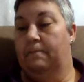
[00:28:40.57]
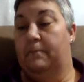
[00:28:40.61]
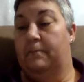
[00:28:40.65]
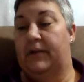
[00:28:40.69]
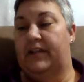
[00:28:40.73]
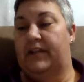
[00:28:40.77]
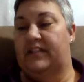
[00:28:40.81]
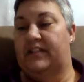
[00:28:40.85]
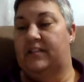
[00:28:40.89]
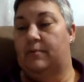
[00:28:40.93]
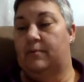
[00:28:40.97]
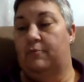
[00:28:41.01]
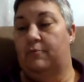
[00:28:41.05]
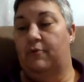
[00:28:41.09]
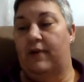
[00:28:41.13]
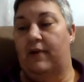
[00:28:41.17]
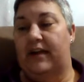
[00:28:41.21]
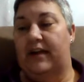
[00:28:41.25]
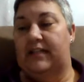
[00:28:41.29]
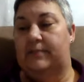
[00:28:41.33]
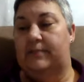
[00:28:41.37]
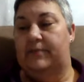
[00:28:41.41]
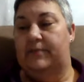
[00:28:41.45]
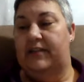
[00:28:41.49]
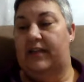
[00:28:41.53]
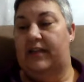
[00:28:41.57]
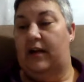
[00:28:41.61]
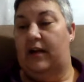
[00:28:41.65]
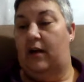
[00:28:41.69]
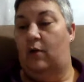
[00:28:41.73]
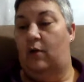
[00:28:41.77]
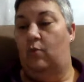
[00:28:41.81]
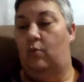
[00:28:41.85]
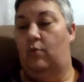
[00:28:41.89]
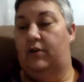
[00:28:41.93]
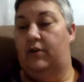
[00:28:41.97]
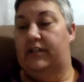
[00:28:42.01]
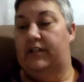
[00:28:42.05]
But it surprised me that
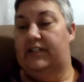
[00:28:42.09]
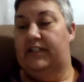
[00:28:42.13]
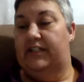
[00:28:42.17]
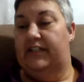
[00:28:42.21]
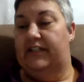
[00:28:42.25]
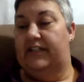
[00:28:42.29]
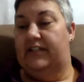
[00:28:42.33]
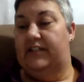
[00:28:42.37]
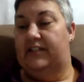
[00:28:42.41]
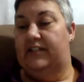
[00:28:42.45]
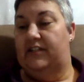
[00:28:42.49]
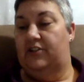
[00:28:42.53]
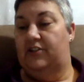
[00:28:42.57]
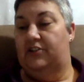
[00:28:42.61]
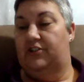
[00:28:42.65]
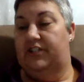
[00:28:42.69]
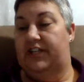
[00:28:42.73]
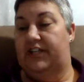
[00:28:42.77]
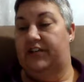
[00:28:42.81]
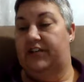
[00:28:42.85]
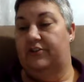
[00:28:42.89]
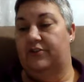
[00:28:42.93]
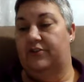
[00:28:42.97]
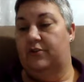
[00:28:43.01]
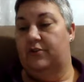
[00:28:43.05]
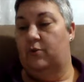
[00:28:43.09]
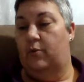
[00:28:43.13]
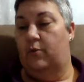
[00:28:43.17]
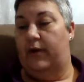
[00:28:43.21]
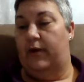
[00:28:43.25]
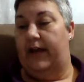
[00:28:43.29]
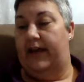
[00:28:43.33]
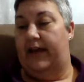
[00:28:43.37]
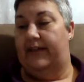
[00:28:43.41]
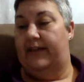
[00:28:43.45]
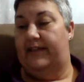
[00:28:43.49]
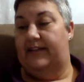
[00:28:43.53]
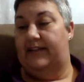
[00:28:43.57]
I wanted to kiss her tears
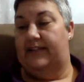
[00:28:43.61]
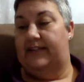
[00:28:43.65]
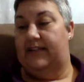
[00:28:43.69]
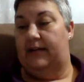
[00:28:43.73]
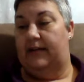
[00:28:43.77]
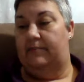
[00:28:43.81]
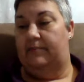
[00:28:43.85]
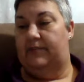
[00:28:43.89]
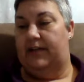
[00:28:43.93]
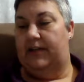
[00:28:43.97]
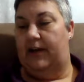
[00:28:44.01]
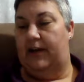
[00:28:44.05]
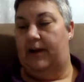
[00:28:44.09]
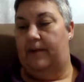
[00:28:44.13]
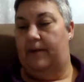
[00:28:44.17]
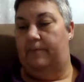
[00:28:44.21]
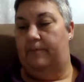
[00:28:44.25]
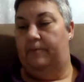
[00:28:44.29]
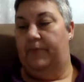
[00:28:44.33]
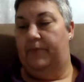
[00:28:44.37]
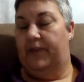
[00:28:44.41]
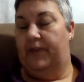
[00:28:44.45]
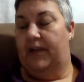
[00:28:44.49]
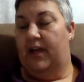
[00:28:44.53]
away at the same time.